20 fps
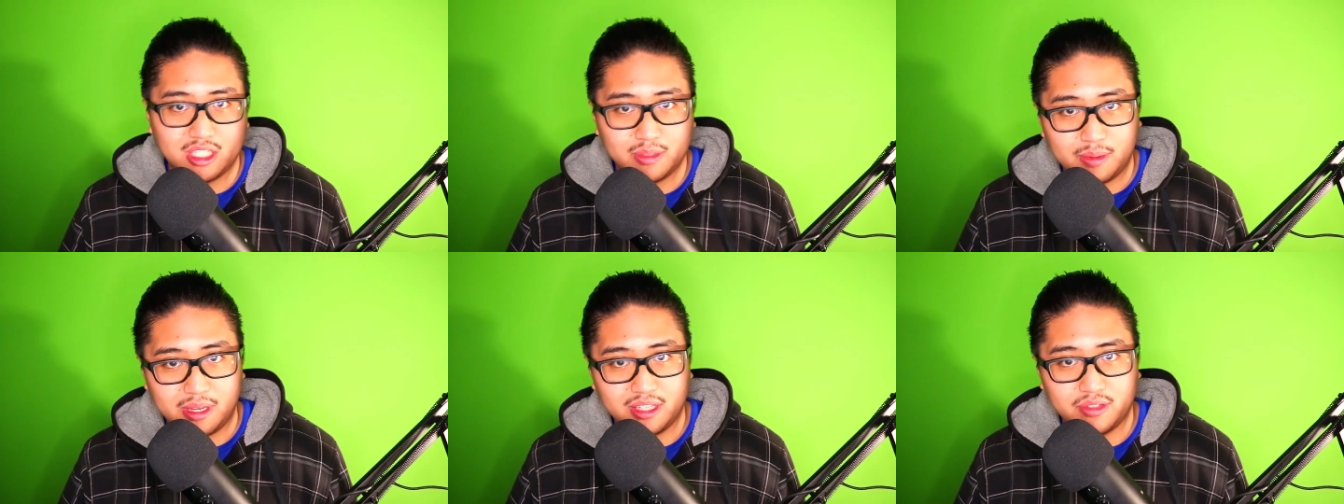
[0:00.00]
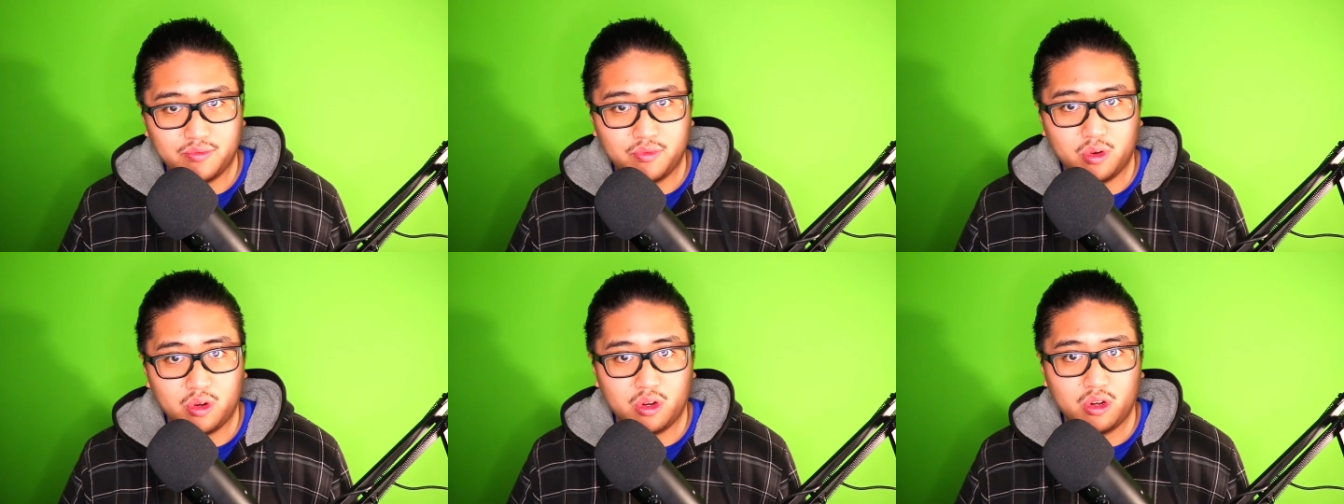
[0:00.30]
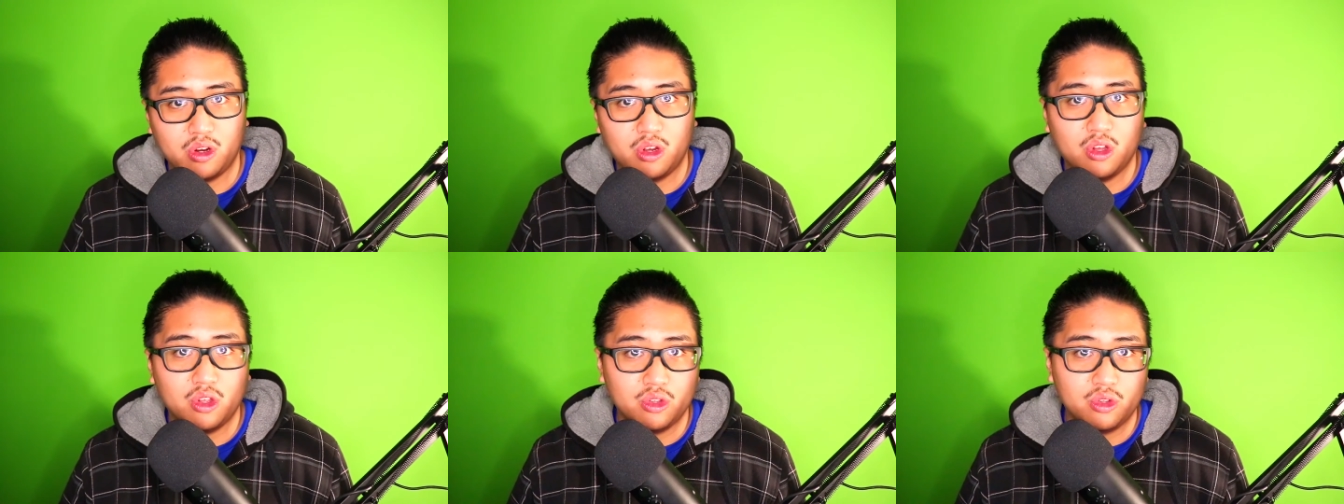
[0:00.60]
space
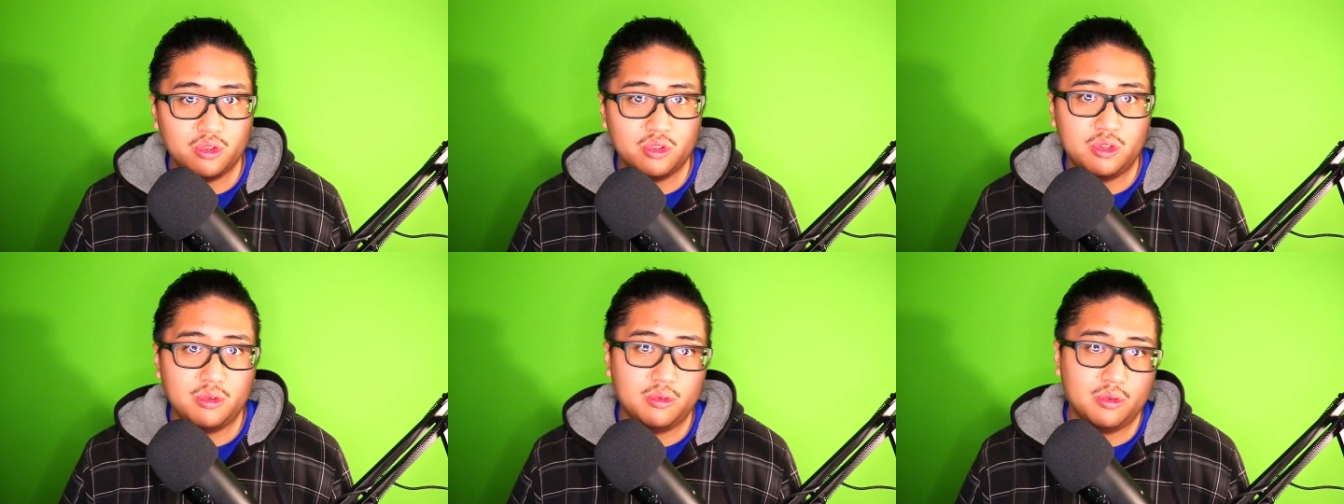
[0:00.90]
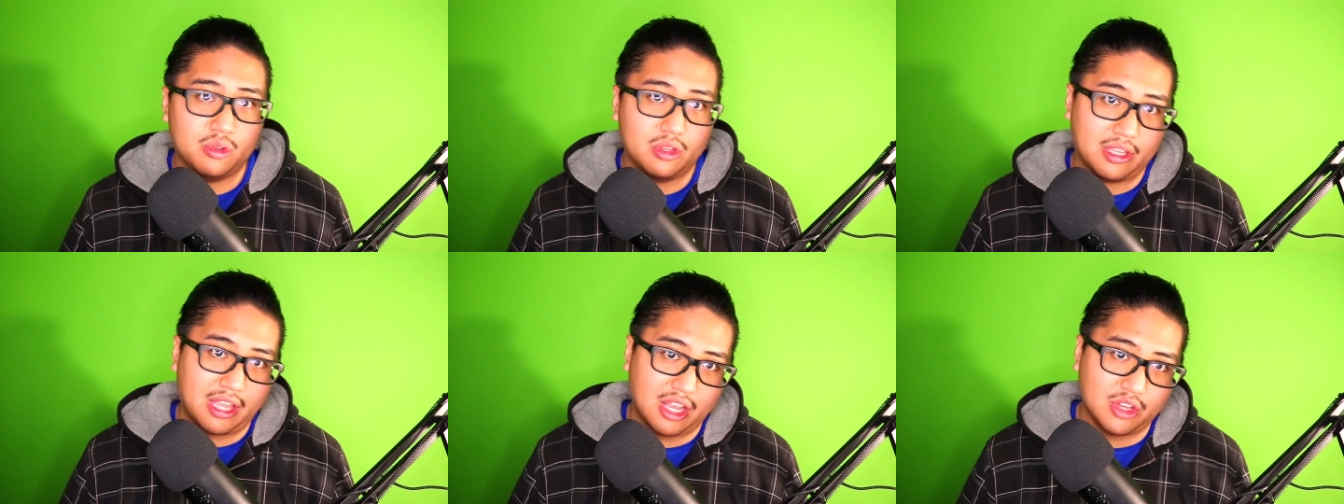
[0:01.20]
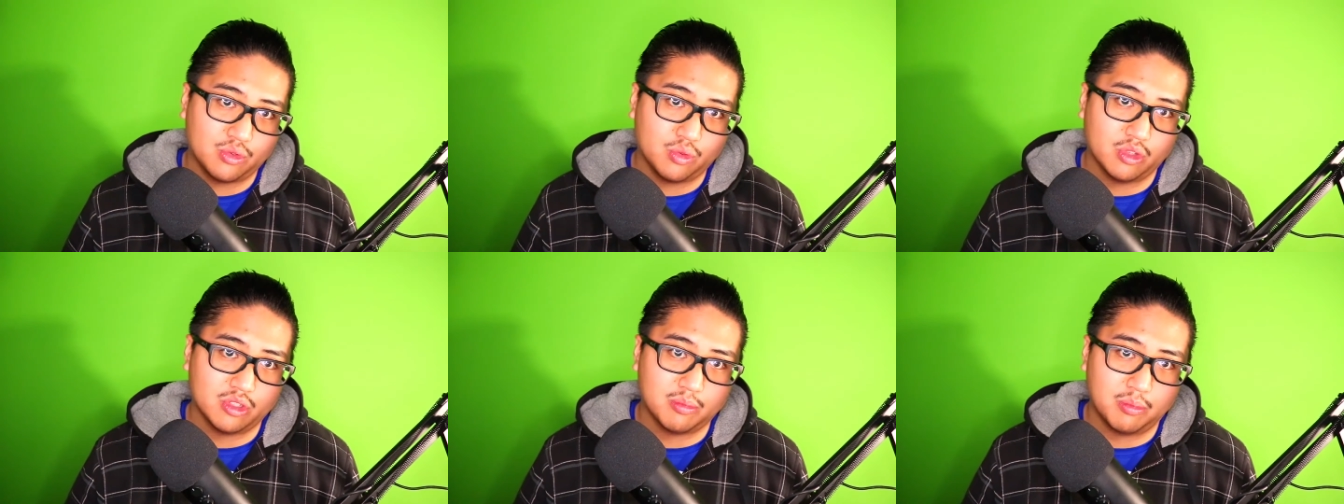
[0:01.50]
for all you
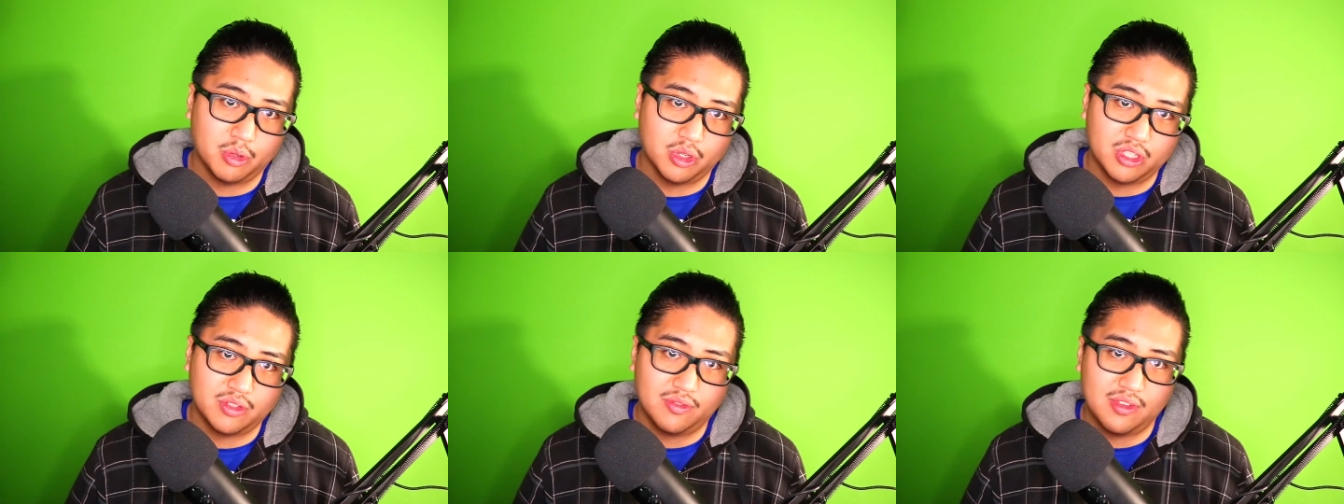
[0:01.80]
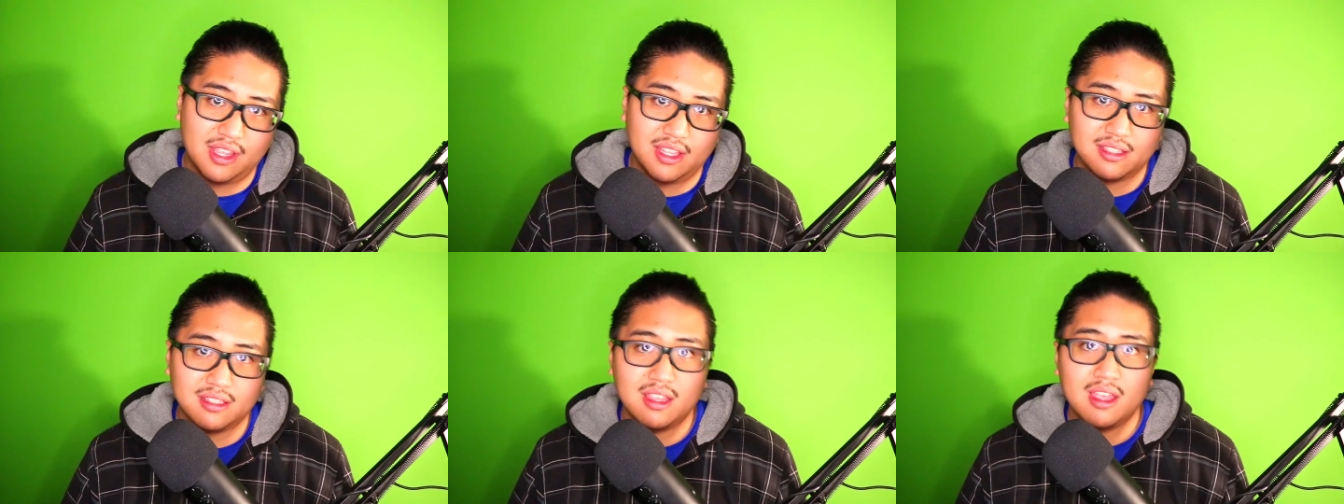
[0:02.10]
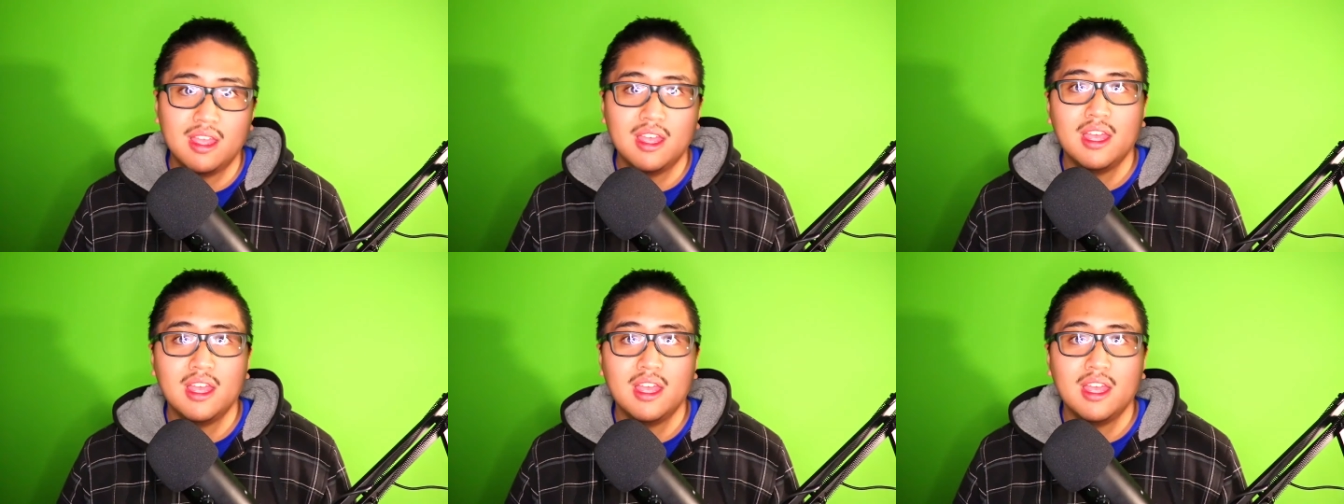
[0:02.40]
casual sports fans,